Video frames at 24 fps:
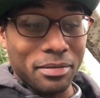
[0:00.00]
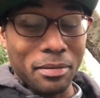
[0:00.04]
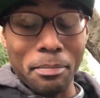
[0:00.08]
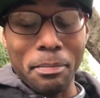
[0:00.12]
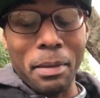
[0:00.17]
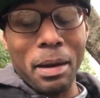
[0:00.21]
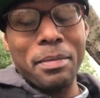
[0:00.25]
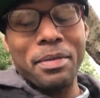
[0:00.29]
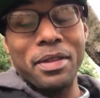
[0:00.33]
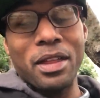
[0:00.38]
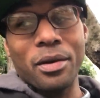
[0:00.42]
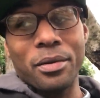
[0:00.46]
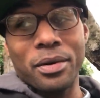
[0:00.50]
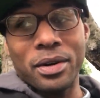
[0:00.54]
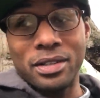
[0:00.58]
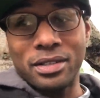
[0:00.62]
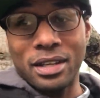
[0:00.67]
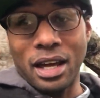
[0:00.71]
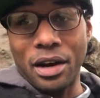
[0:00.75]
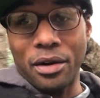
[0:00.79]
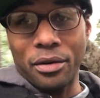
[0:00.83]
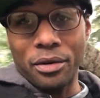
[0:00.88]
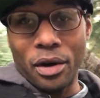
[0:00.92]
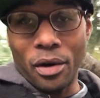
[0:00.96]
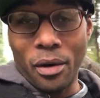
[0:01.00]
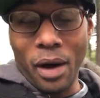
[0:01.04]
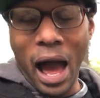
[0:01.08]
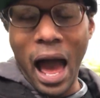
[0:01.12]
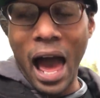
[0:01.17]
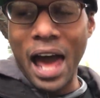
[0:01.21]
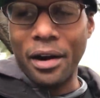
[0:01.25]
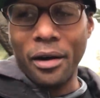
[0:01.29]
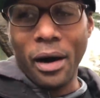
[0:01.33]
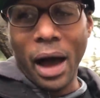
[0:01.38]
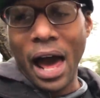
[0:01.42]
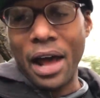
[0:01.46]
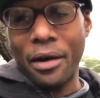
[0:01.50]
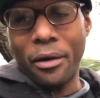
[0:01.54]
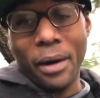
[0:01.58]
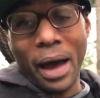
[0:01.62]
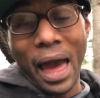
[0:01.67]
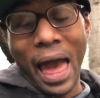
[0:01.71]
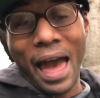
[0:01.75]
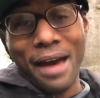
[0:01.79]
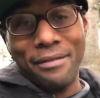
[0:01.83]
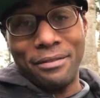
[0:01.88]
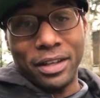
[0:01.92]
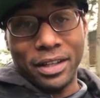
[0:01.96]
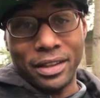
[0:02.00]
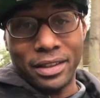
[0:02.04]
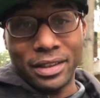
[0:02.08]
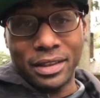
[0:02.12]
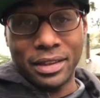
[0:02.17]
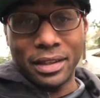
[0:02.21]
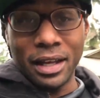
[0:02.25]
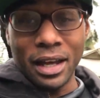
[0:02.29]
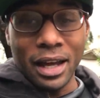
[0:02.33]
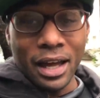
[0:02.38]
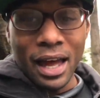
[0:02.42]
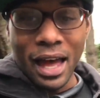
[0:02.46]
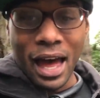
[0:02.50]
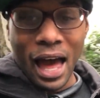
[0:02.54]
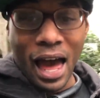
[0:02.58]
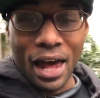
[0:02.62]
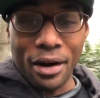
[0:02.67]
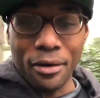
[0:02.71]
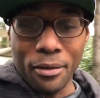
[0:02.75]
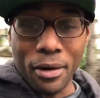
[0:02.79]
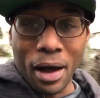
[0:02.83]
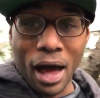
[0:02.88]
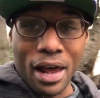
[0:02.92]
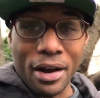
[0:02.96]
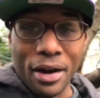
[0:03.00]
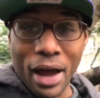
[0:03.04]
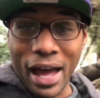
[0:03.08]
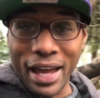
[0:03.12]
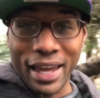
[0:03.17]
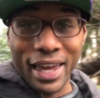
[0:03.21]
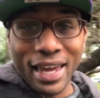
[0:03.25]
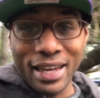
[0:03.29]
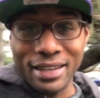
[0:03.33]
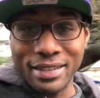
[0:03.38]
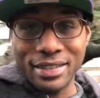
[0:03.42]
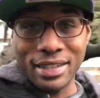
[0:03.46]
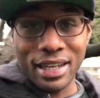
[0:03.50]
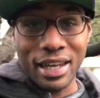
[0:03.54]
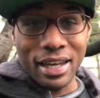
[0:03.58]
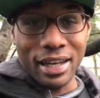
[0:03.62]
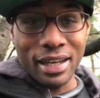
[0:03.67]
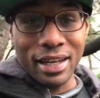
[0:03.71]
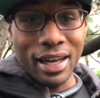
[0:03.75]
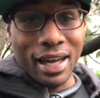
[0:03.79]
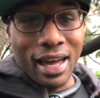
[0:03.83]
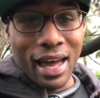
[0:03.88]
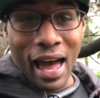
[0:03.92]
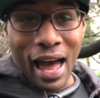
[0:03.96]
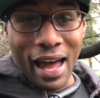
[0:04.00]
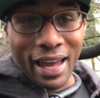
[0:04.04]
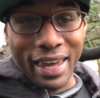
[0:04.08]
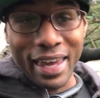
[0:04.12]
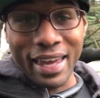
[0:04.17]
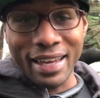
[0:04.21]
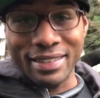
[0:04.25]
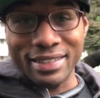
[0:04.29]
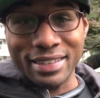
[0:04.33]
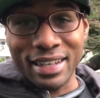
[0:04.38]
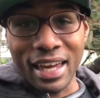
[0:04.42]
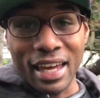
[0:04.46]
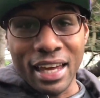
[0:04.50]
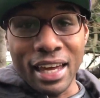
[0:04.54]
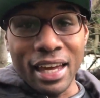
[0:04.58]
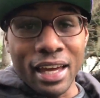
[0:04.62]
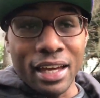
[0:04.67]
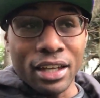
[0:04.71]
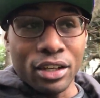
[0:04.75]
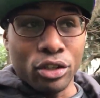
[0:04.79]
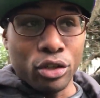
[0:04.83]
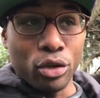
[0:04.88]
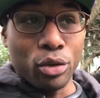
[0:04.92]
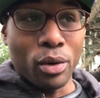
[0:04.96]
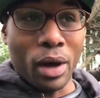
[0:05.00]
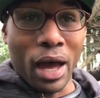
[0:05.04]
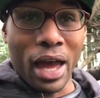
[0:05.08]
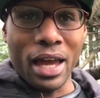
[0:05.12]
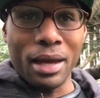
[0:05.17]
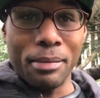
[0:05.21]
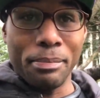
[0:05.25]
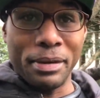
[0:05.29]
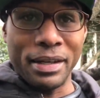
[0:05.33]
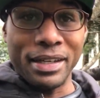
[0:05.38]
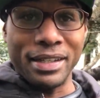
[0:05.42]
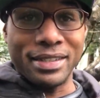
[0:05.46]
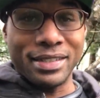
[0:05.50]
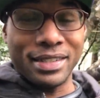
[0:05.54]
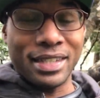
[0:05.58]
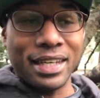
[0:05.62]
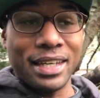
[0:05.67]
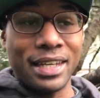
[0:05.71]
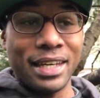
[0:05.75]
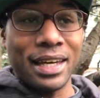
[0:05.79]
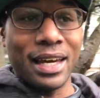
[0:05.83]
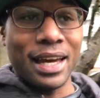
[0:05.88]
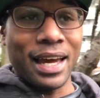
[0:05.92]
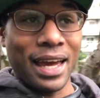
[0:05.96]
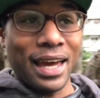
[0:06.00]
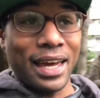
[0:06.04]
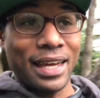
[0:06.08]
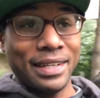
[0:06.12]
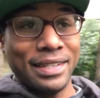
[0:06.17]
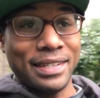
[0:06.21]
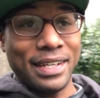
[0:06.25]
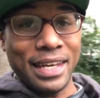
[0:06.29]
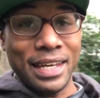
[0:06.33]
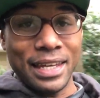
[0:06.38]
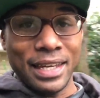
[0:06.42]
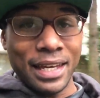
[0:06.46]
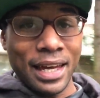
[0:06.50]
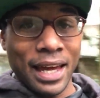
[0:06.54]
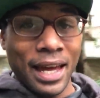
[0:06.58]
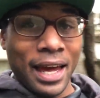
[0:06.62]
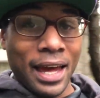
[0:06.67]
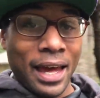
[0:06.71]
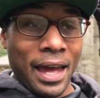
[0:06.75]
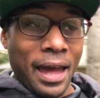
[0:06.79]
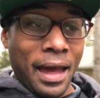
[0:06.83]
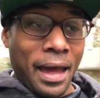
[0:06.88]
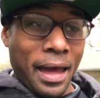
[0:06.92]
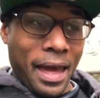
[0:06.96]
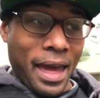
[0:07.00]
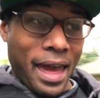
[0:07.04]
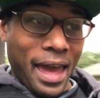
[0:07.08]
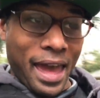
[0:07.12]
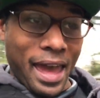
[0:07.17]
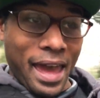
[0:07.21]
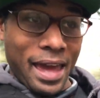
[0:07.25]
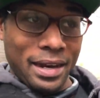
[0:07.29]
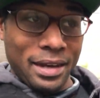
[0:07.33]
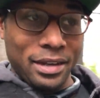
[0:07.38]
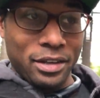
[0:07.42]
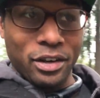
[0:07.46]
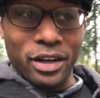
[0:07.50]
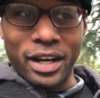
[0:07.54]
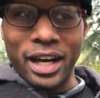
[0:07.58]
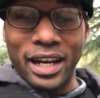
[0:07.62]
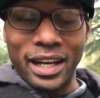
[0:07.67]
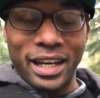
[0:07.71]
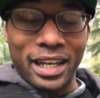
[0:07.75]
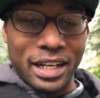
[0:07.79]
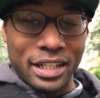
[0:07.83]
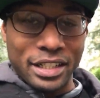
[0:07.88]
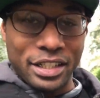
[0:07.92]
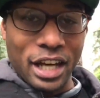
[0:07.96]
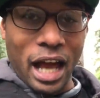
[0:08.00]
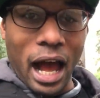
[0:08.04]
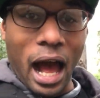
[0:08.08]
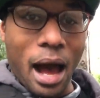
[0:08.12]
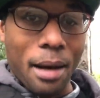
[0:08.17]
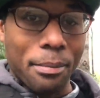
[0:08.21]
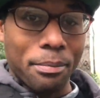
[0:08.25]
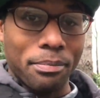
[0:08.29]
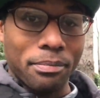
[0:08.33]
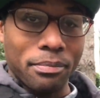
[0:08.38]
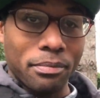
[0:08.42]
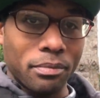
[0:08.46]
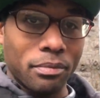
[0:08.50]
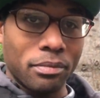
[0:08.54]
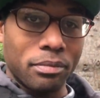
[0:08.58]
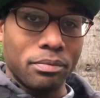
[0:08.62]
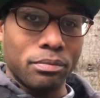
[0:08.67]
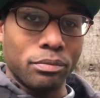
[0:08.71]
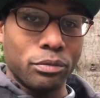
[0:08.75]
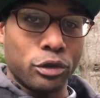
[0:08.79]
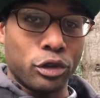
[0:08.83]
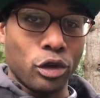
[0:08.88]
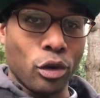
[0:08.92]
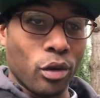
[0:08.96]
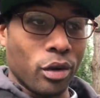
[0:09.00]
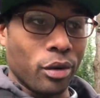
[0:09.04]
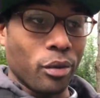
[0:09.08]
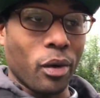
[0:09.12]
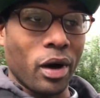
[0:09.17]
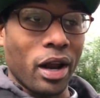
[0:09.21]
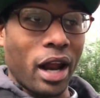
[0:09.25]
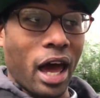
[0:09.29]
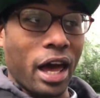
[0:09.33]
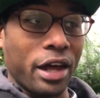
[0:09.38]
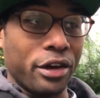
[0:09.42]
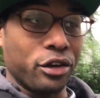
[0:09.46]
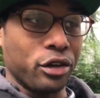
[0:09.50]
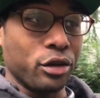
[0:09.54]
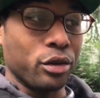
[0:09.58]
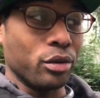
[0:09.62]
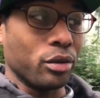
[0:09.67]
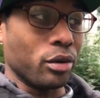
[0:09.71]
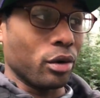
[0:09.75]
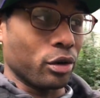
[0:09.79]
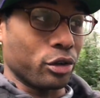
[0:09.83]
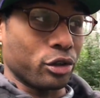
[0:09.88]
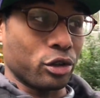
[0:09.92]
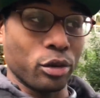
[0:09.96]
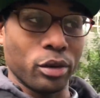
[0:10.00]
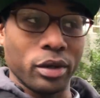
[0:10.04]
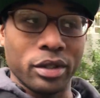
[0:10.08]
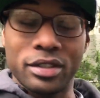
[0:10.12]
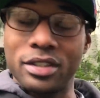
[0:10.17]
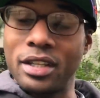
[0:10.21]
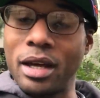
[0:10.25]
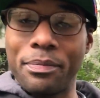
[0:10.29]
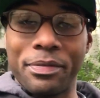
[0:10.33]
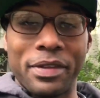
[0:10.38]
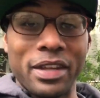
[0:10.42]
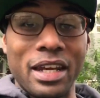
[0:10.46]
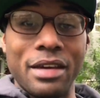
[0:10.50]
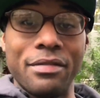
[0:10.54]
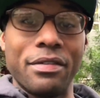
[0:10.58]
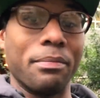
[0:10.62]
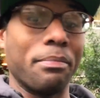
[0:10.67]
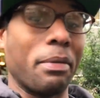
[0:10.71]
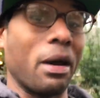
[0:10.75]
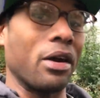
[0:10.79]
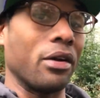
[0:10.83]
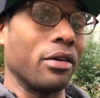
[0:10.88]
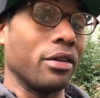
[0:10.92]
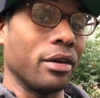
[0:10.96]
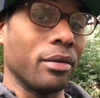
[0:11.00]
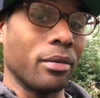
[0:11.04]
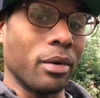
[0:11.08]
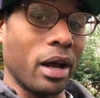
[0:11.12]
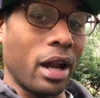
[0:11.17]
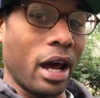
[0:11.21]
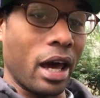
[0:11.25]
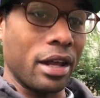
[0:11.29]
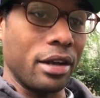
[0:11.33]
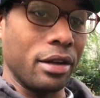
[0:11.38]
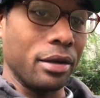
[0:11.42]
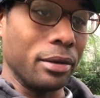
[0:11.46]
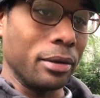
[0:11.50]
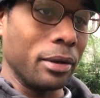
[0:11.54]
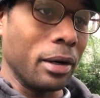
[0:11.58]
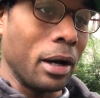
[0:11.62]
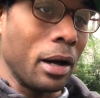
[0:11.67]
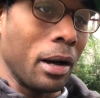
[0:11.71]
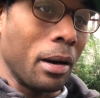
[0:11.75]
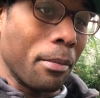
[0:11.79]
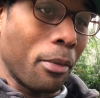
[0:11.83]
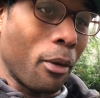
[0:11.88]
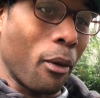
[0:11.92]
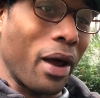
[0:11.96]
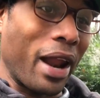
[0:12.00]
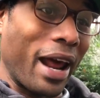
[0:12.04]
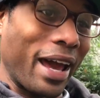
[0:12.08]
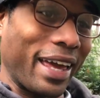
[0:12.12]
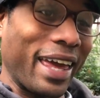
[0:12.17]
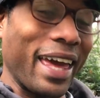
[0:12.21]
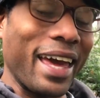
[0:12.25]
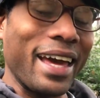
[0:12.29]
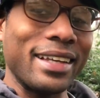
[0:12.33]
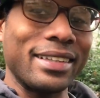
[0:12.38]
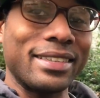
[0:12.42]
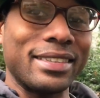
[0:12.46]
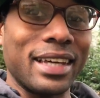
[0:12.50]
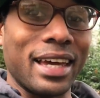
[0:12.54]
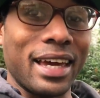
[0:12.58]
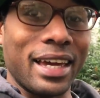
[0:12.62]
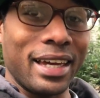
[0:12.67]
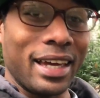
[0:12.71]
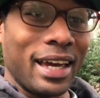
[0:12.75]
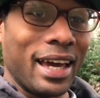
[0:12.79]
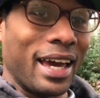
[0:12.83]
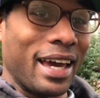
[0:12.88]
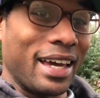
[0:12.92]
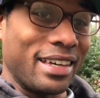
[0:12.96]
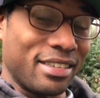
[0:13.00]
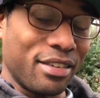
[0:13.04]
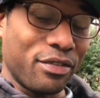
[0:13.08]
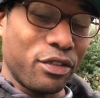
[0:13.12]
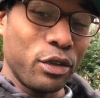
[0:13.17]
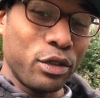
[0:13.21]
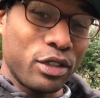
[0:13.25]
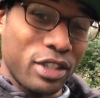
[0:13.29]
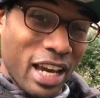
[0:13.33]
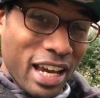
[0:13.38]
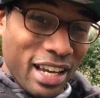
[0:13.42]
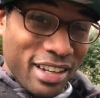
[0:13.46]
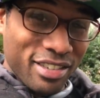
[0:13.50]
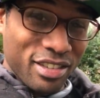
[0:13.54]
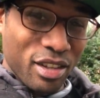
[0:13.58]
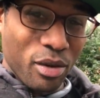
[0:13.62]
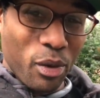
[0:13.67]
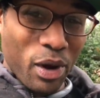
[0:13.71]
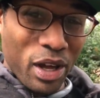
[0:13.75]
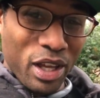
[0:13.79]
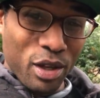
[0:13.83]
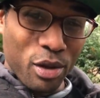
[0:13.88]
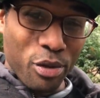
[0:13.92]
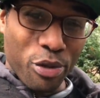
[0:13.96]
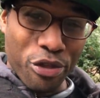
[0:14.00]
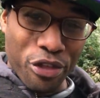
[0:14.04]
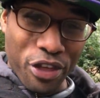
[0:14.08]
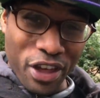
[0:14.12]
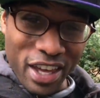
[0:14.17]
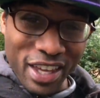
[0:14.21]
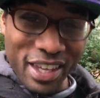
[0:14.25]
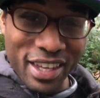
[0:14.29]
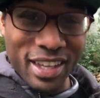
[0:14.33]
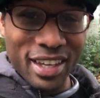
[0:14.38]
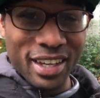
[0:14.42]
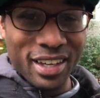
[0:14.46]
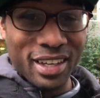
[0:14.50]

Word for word: maybe there is, I don't know. I don't have it. I can't say do A, B, C, and D, and you're gonna get a job doing what I do or doing something even better than what I do. But what I can say is, if you change the way you think,